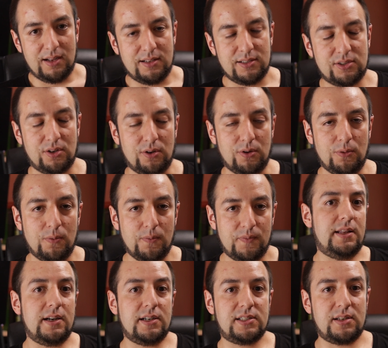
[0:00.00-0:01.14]
So
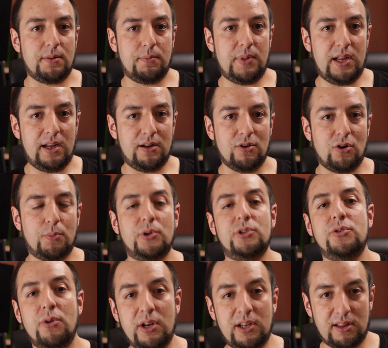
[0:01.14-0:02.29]
there's a big
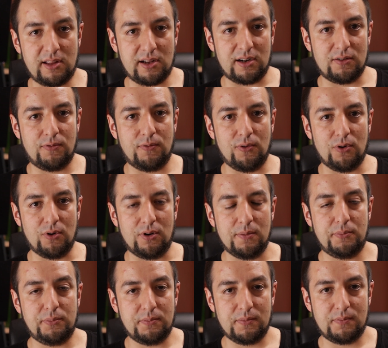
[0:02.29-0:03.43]
opportunity there for
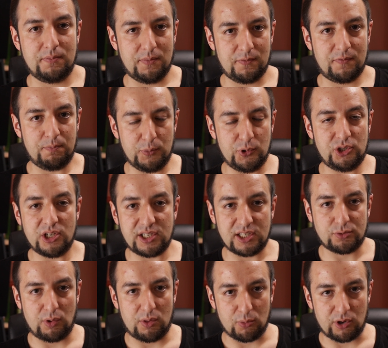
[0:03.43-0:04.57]

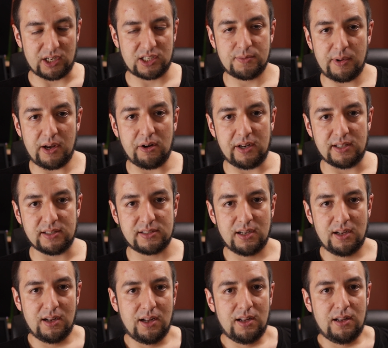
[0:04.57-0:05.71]
musicians with more experience
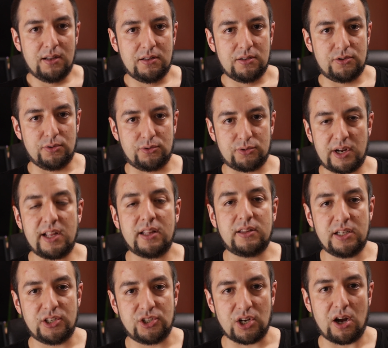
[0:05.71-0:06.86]
to try and
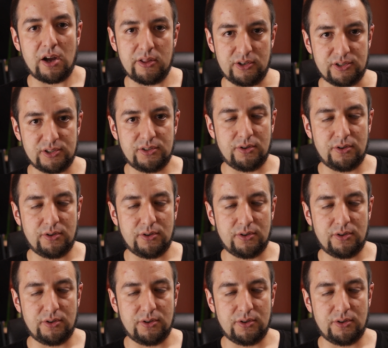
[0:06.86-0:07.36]
teach others.